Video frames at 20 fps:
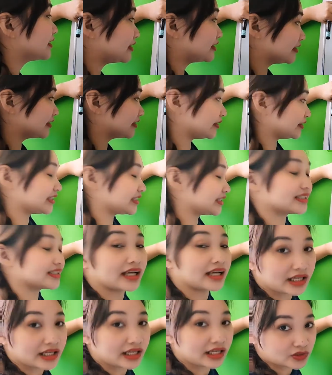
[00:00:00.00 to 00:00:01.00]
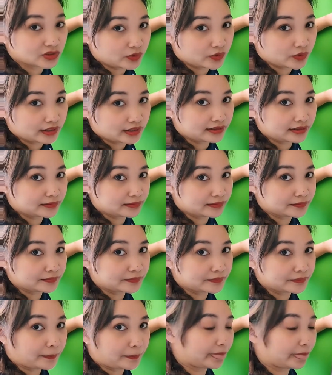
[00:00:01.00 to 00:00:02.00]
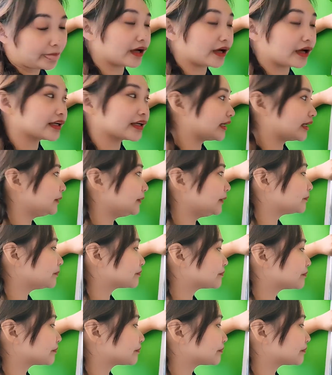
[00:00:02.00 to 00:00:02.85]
degrees as well. Okay,